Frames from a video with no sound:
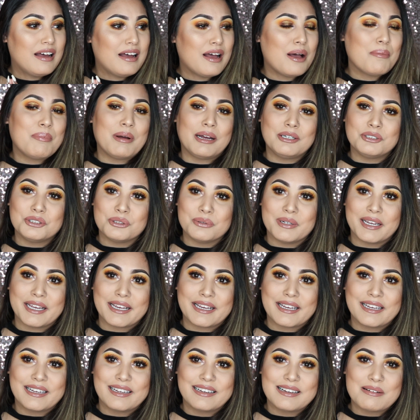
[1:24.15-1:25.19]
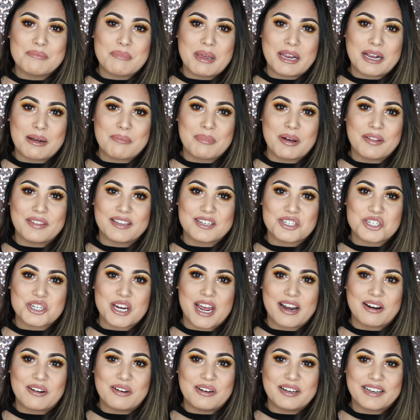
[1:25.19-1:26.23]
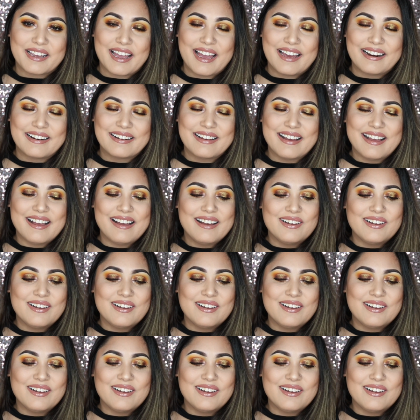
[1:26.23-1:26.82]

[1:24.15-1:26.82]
about doing makeup on this channel again.